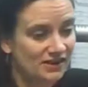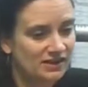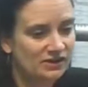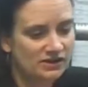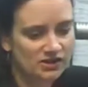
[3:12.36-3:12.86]

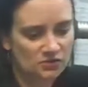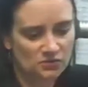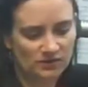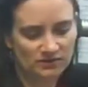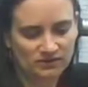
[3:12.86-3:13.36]
Now, I
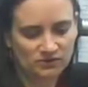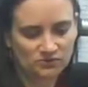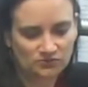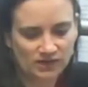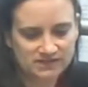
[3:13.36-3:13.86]
know
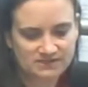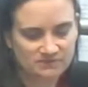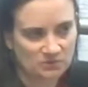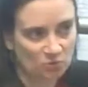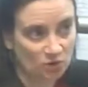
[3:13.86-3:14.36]
you guys have
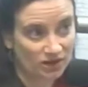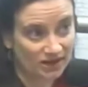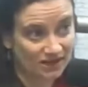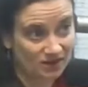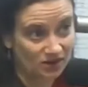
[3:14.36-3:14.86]
been
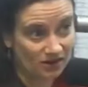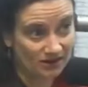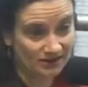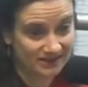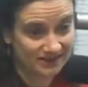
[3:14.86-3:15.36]
working
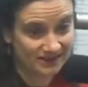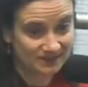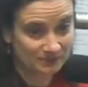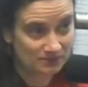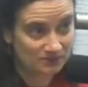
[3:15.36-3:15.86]
on
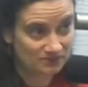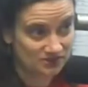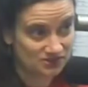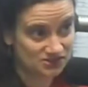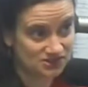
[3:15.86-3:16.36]
getting baby
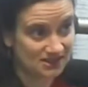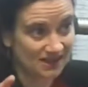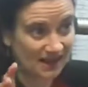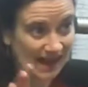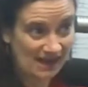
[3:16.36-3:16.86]
fish
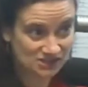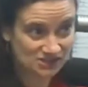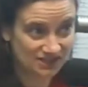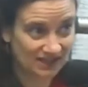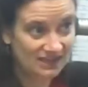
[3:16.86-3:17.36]

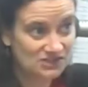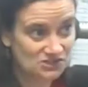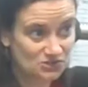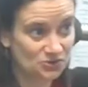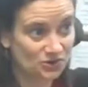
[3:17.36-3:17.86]
hatched in
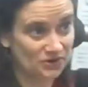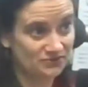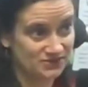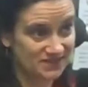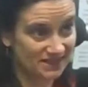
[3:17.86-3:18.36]
your
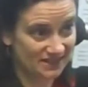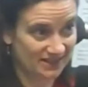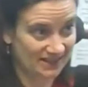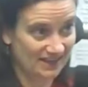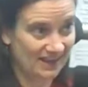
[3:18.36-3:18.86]
facility.